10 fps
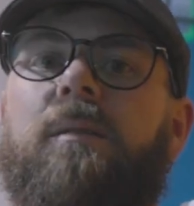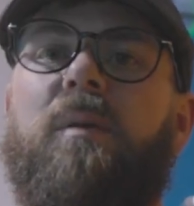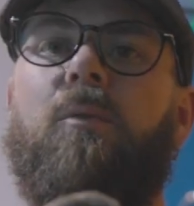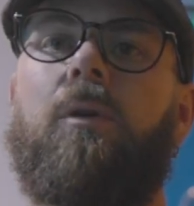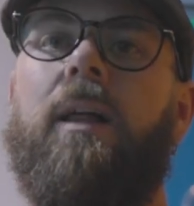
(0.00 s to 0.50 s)
gonna
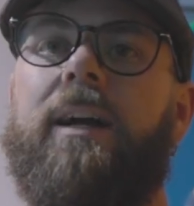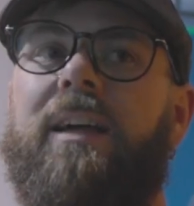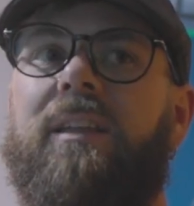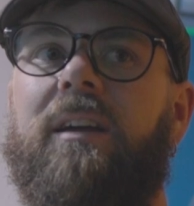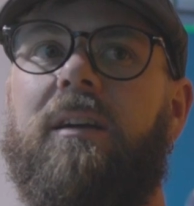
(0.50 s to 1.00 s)
be more like, I
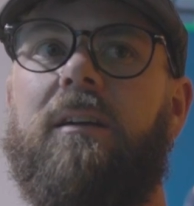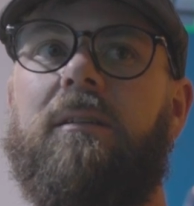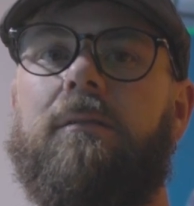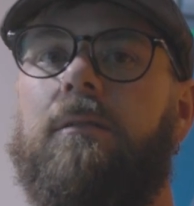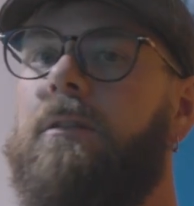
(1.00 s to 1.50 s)
think,
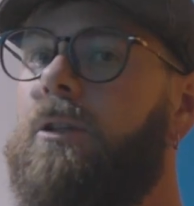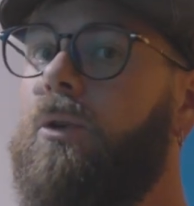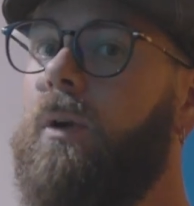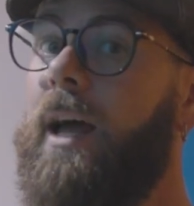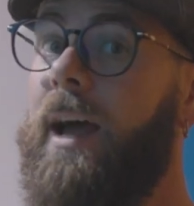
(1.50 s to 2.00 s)

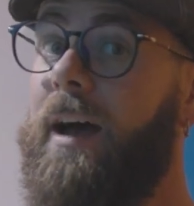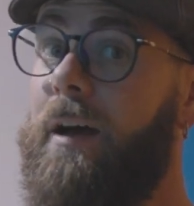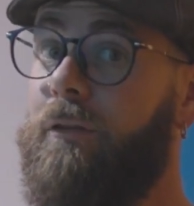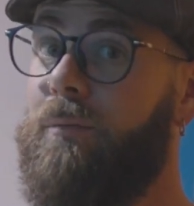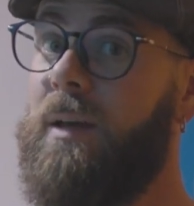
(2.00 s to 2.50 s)
two and a
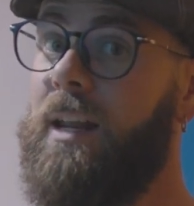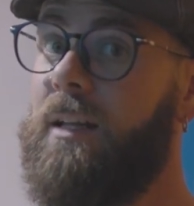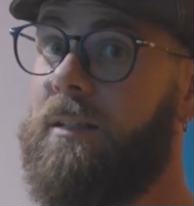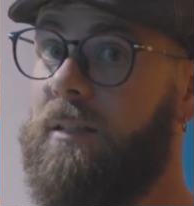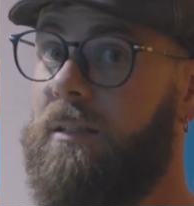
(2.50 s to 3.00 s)
half
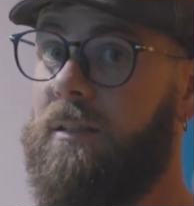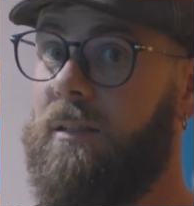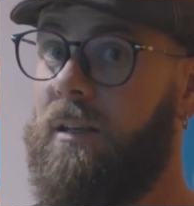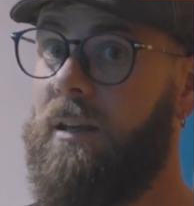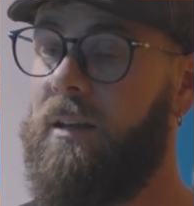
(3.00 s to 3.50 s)

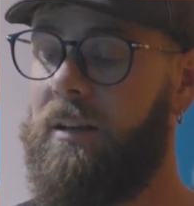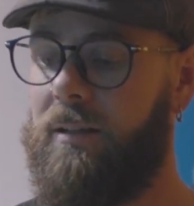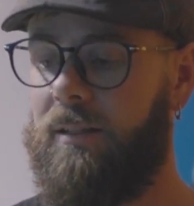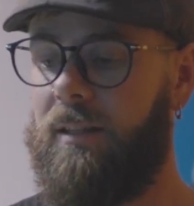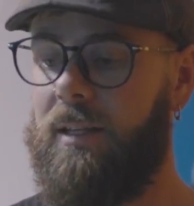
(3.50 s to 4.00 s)
minutes.
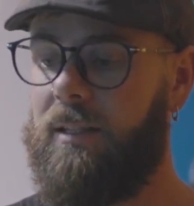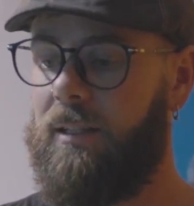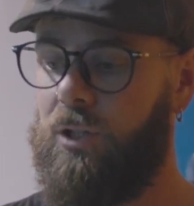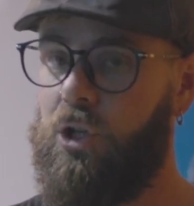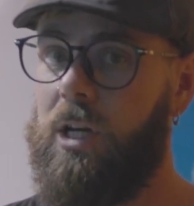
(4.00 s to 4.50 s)
Because this
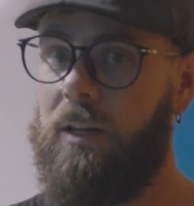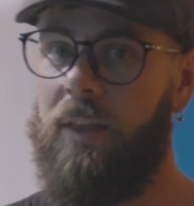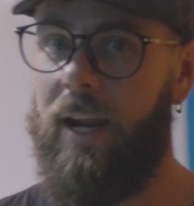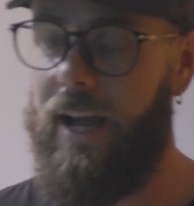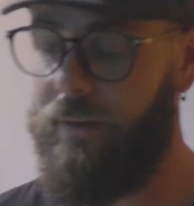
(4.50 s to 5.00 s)
sheet
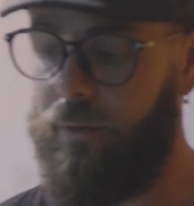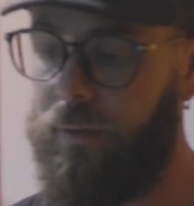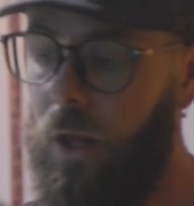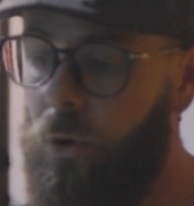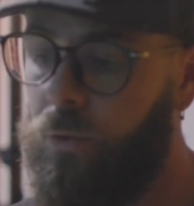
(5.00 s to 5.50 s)
that I have of
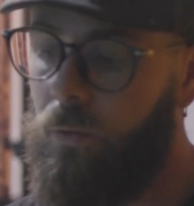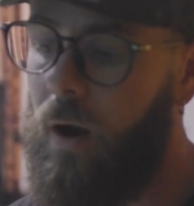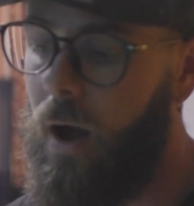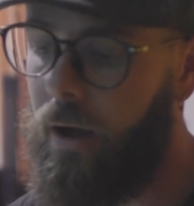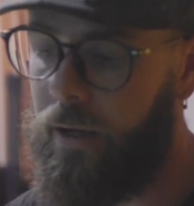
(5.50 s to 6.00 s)
Lone
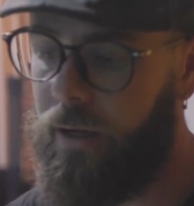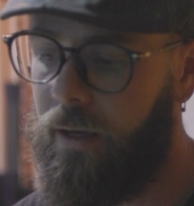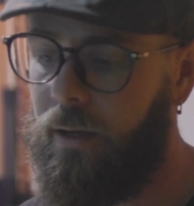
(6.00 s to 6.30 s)
Rock,